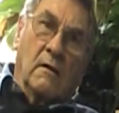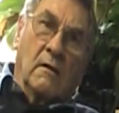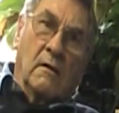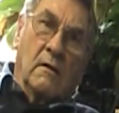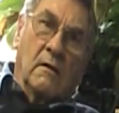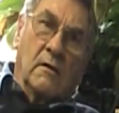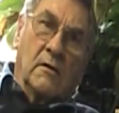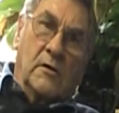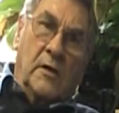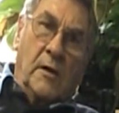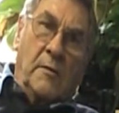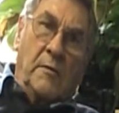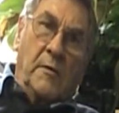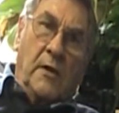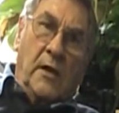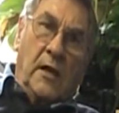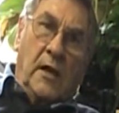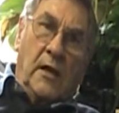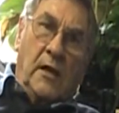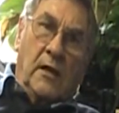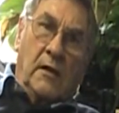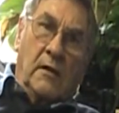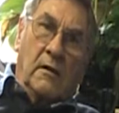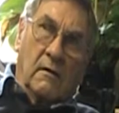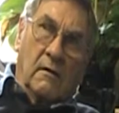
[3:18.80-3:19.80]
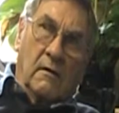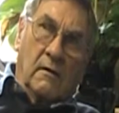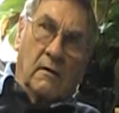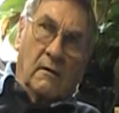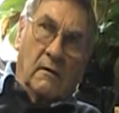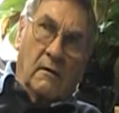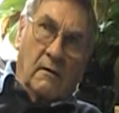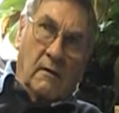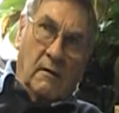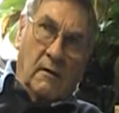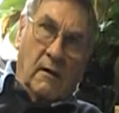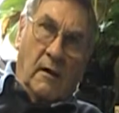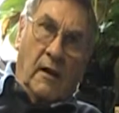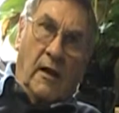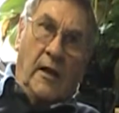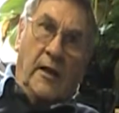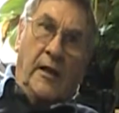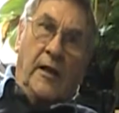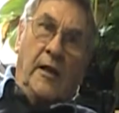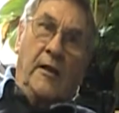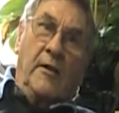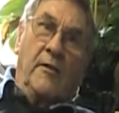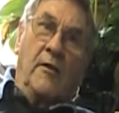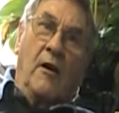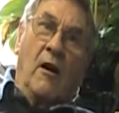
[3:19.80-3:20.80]

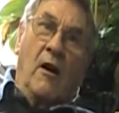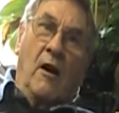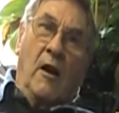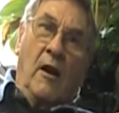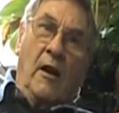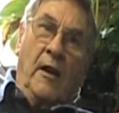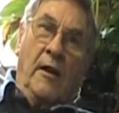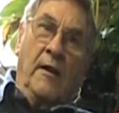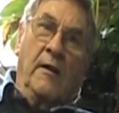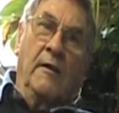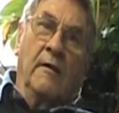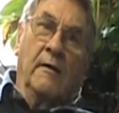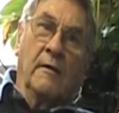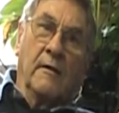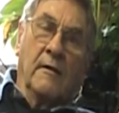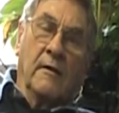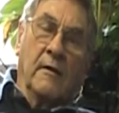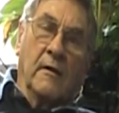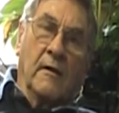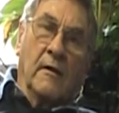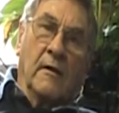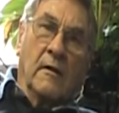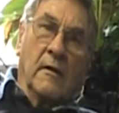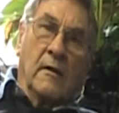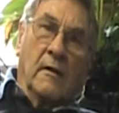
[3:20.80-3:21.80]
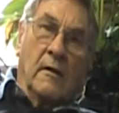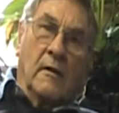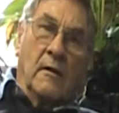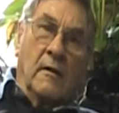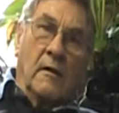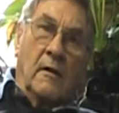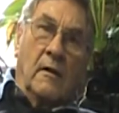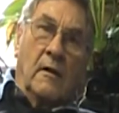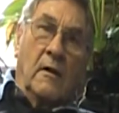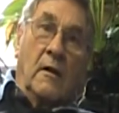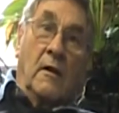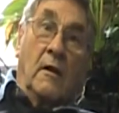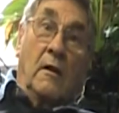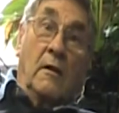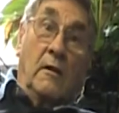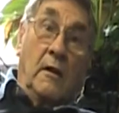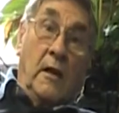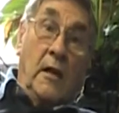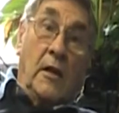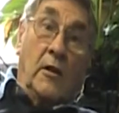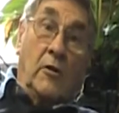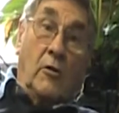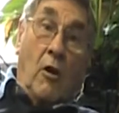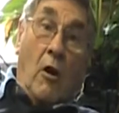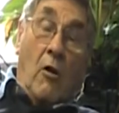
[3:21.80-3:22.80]
1789
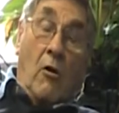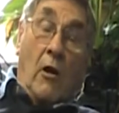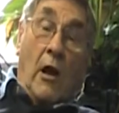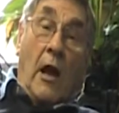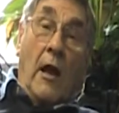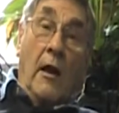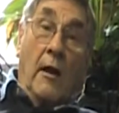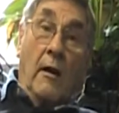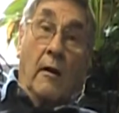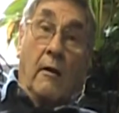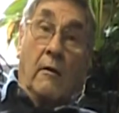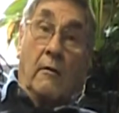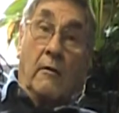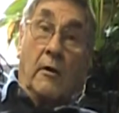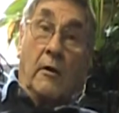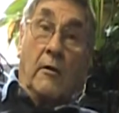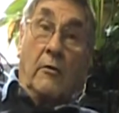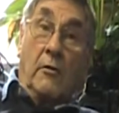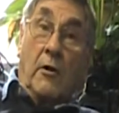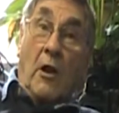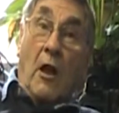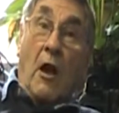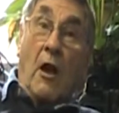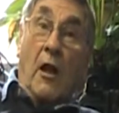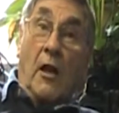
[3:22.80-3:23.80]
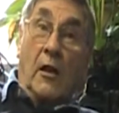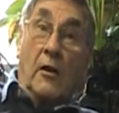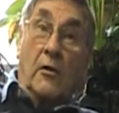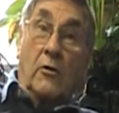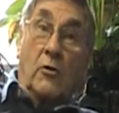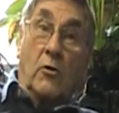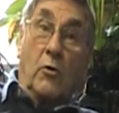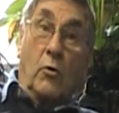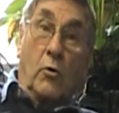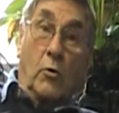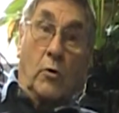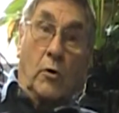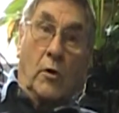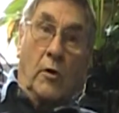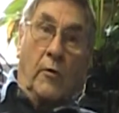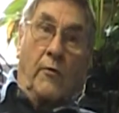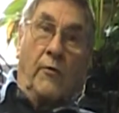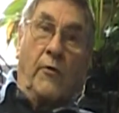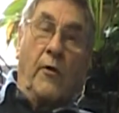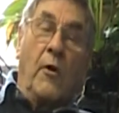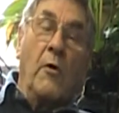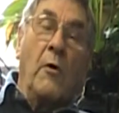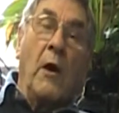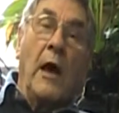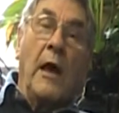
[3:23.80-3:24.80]
near Tonga, near an island called Te
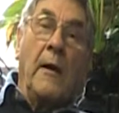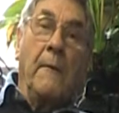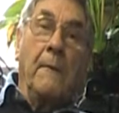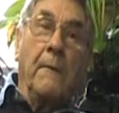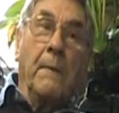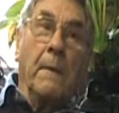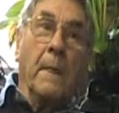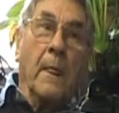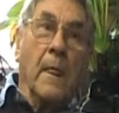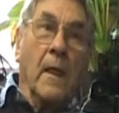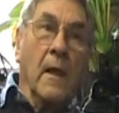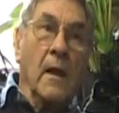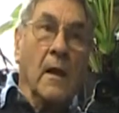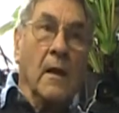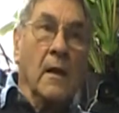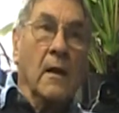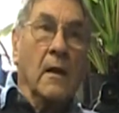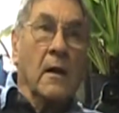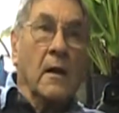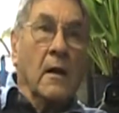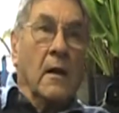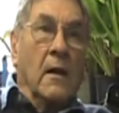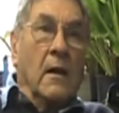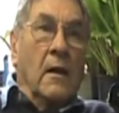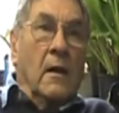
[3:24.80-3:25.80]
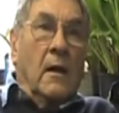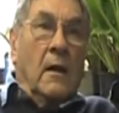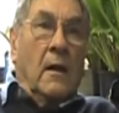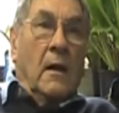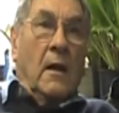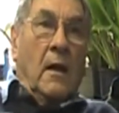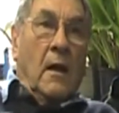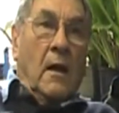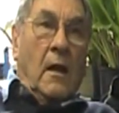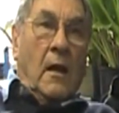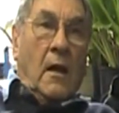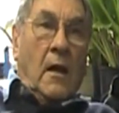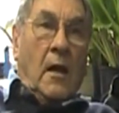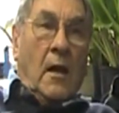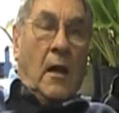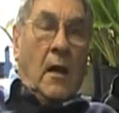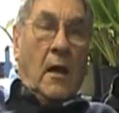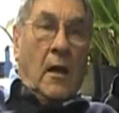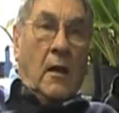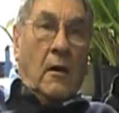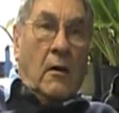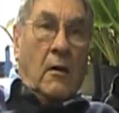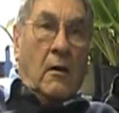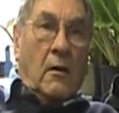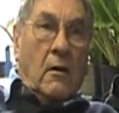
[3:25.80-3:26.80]
Fua.
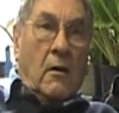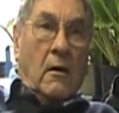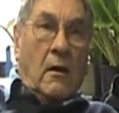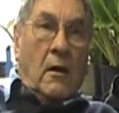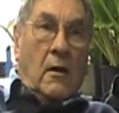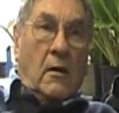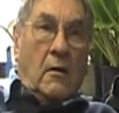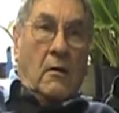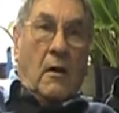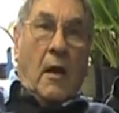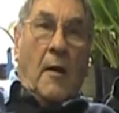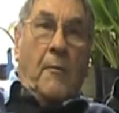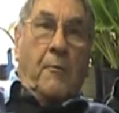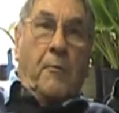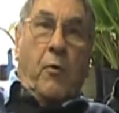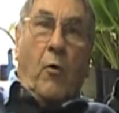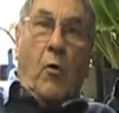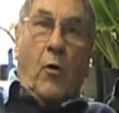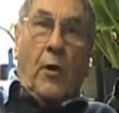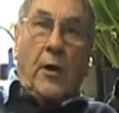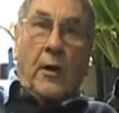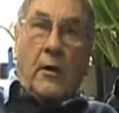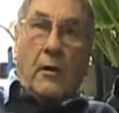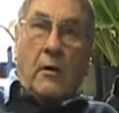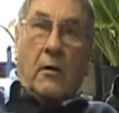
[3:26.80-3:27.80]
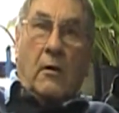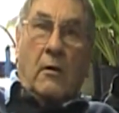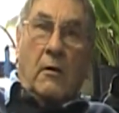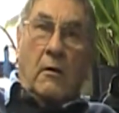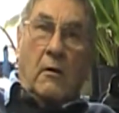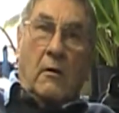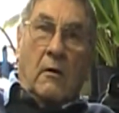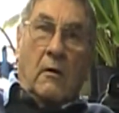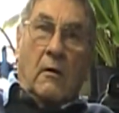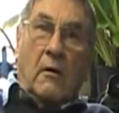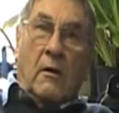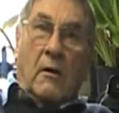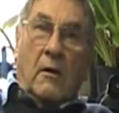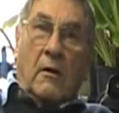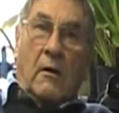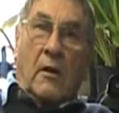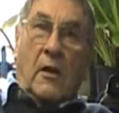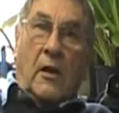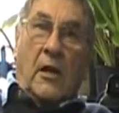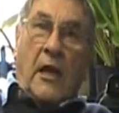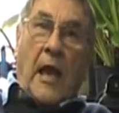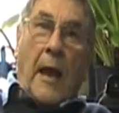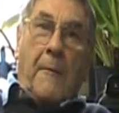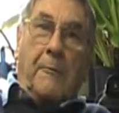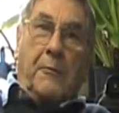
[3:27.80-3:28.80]
And at that point, the
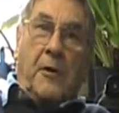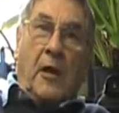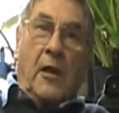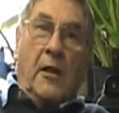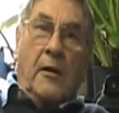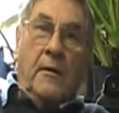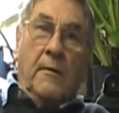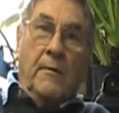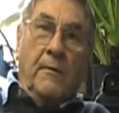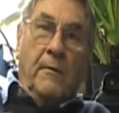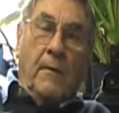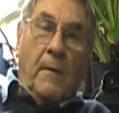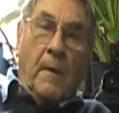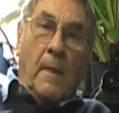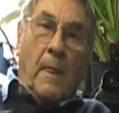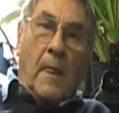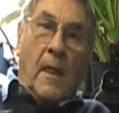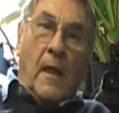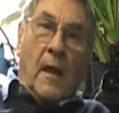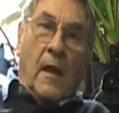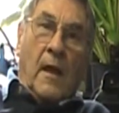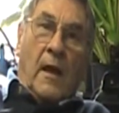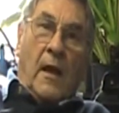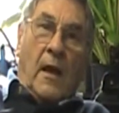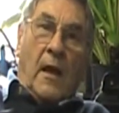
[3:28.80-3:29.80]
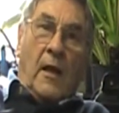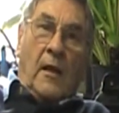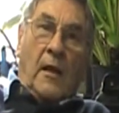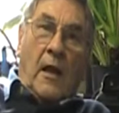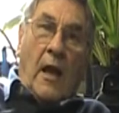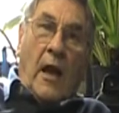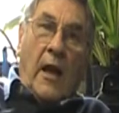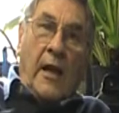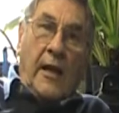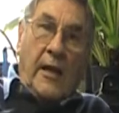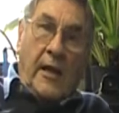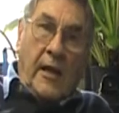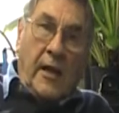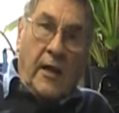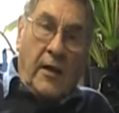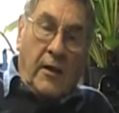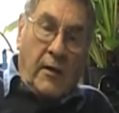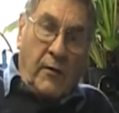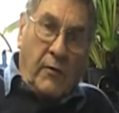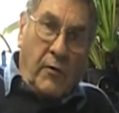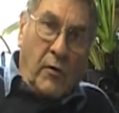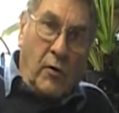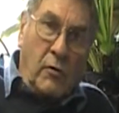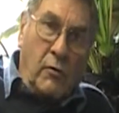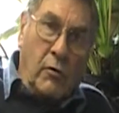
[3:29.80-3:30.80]
captain and 18
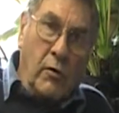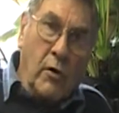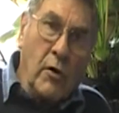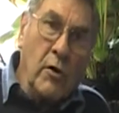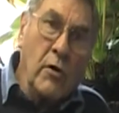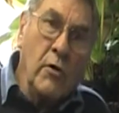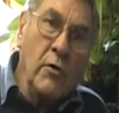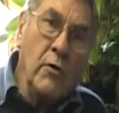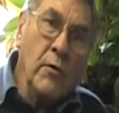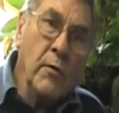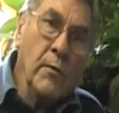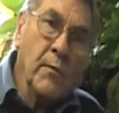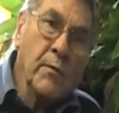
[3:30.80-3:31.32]
of the crew